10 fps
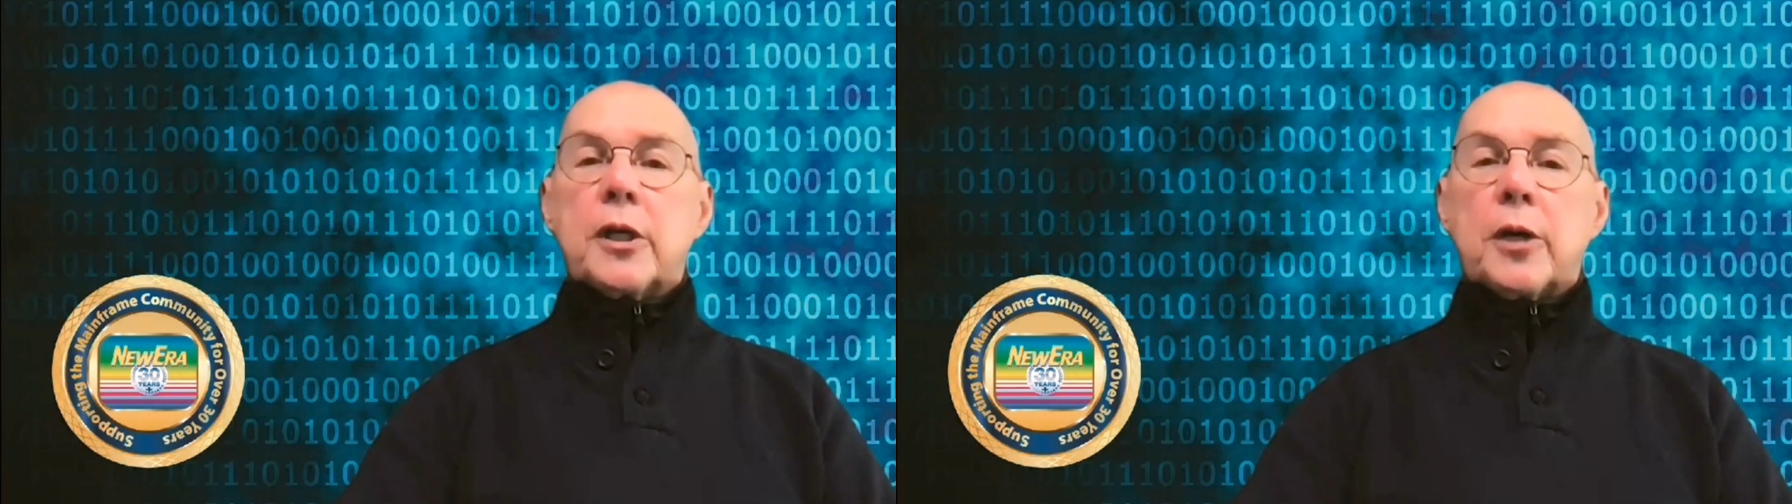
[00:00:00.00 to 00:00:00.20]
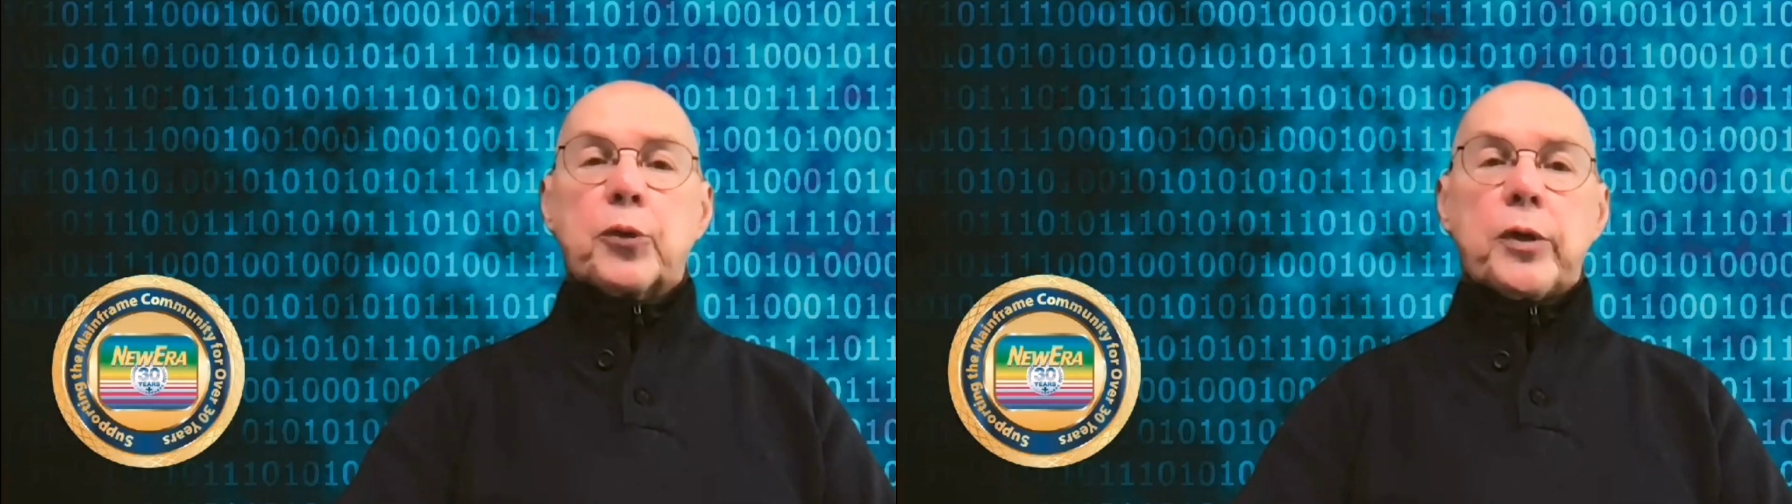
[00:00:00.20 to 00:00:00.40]

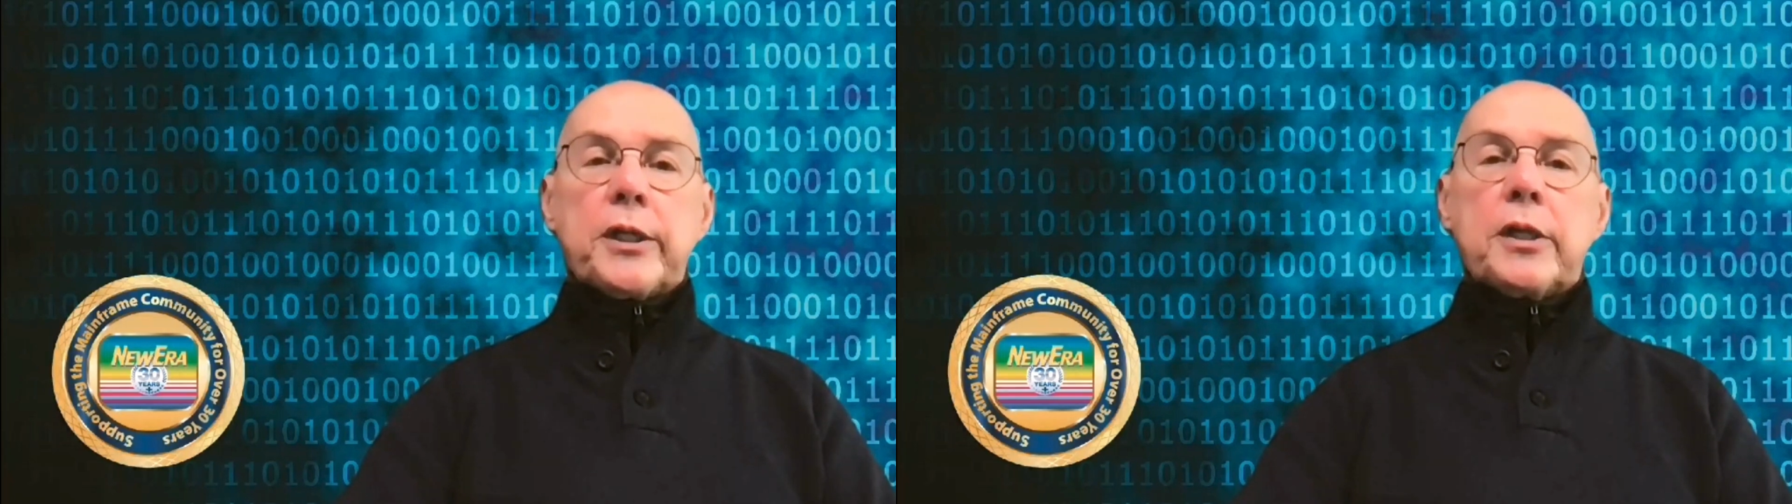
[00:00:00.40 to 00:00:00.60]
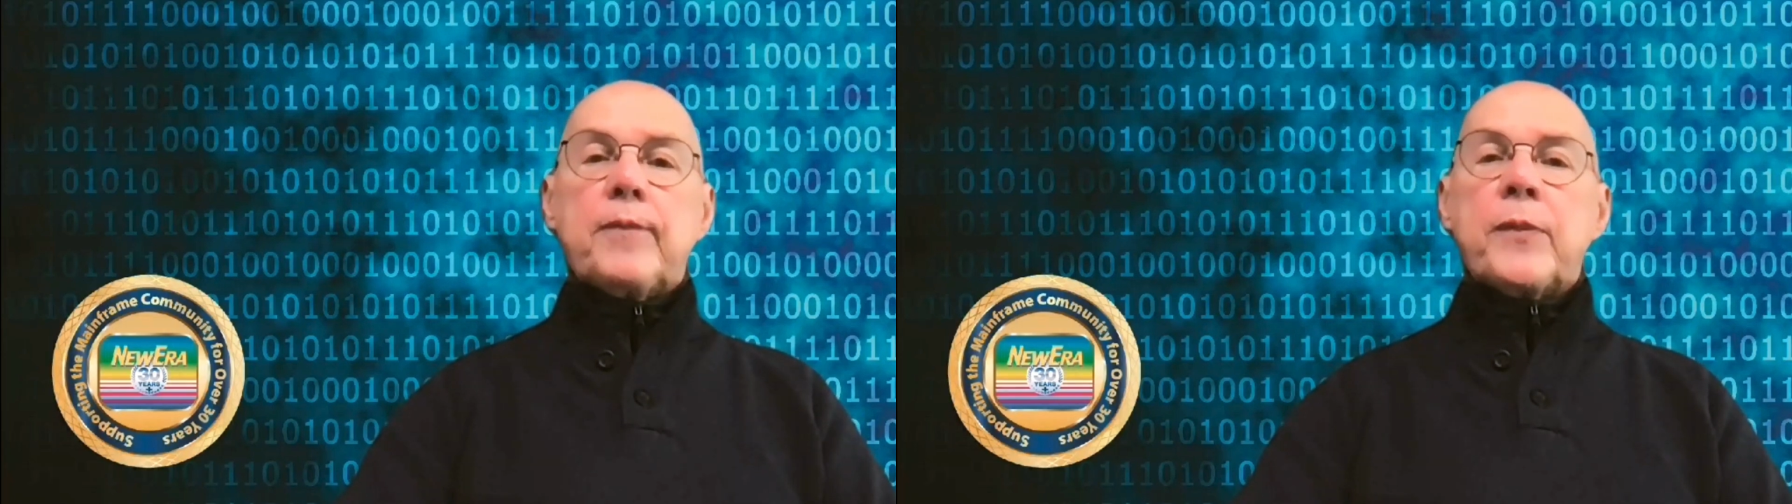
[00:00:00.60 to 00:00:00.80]

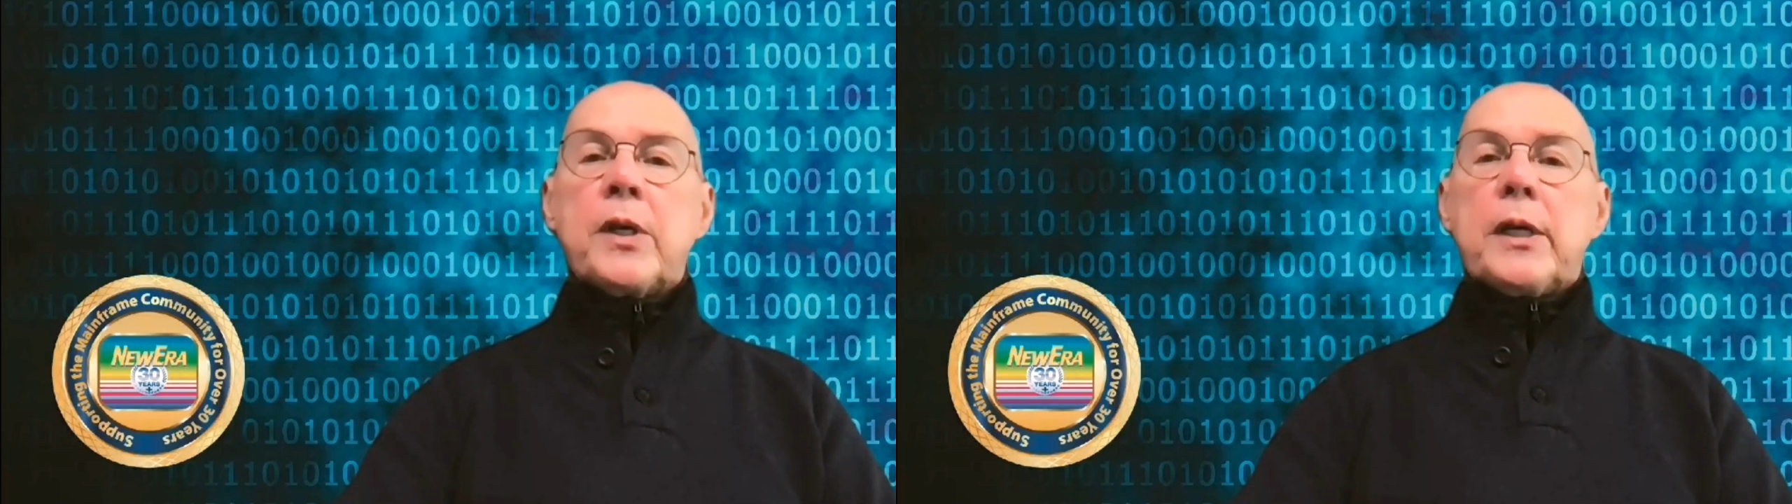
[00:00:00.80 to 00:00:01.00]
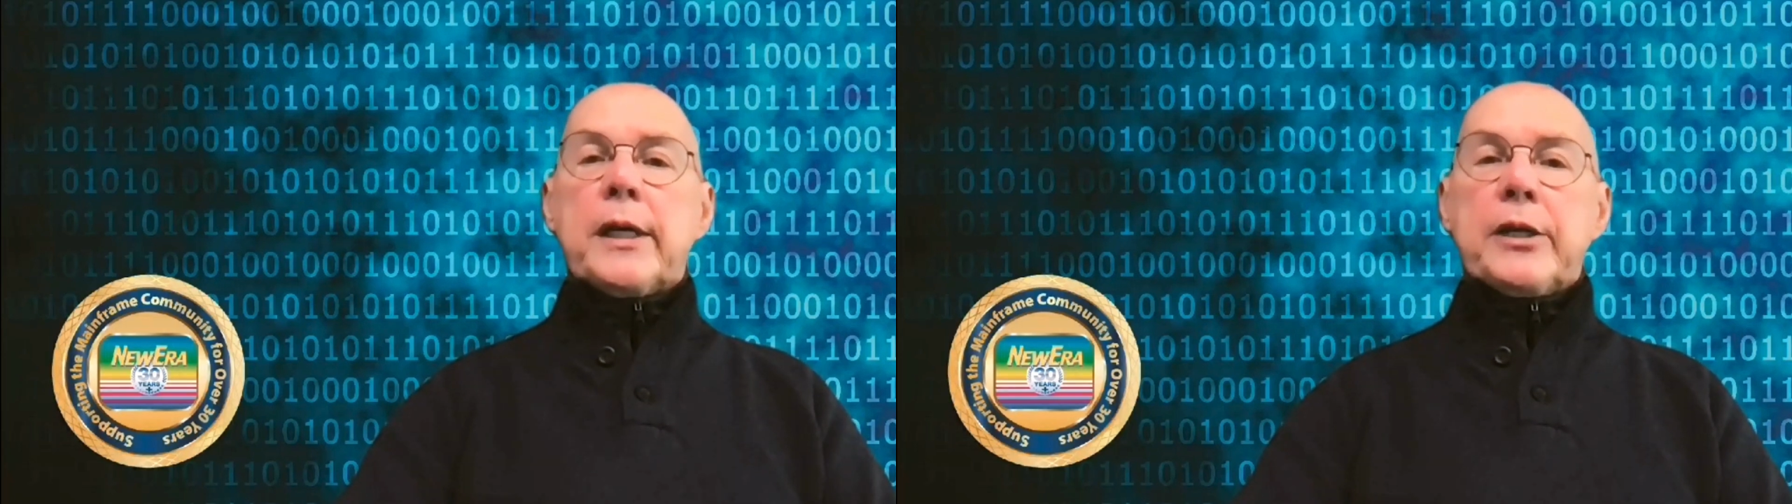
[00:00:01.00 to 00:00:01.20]
upgraded
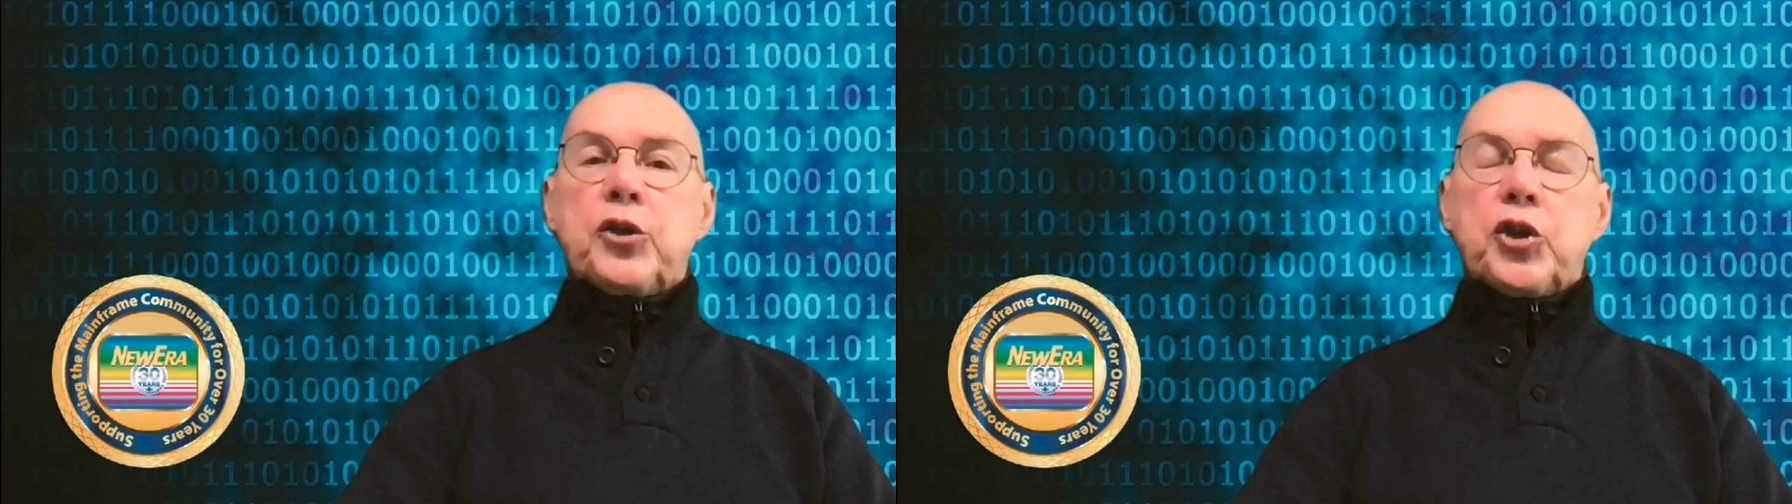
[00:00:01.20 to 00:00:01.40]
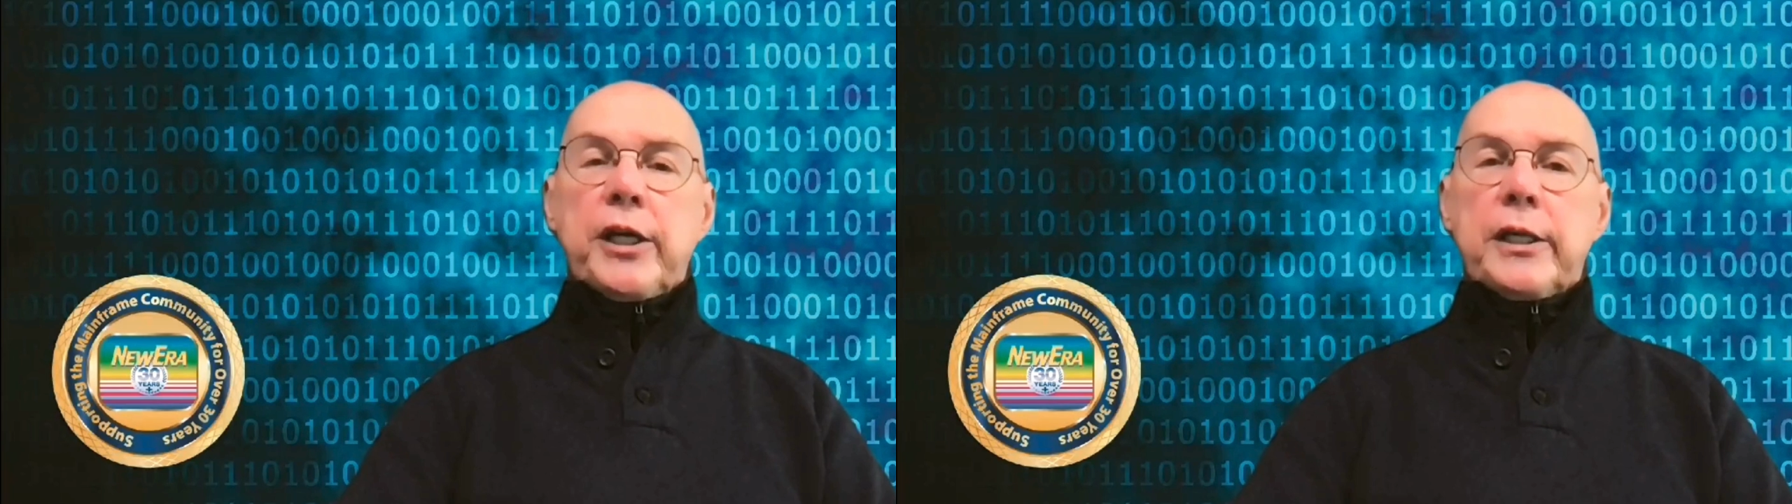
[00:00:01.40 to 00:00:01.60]
and
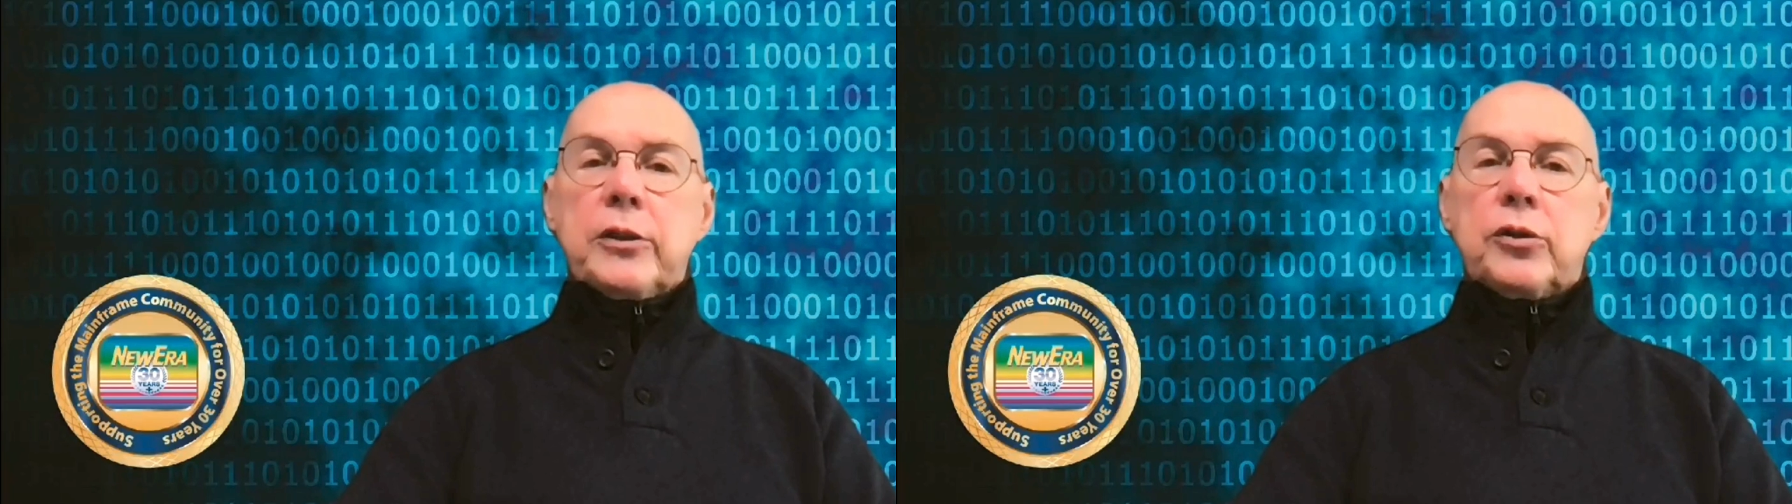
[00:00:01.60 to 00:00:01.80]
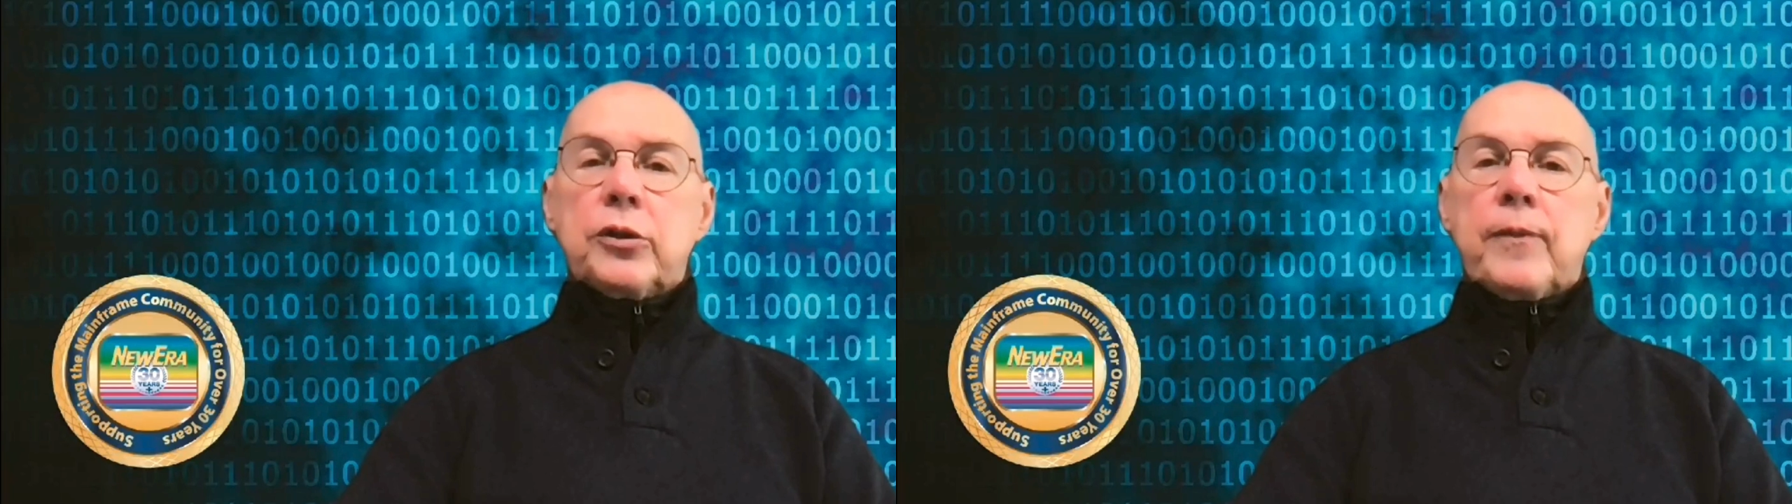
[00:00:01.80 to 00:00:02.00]

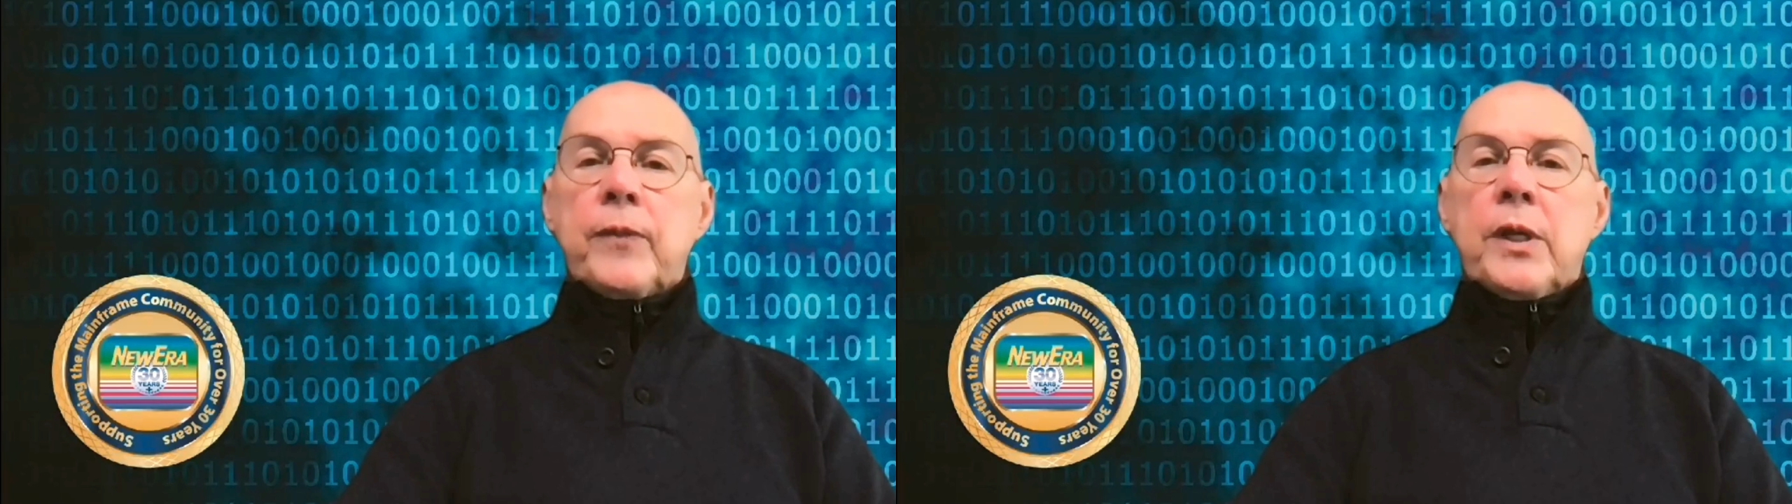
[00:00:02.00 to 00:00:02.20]
changed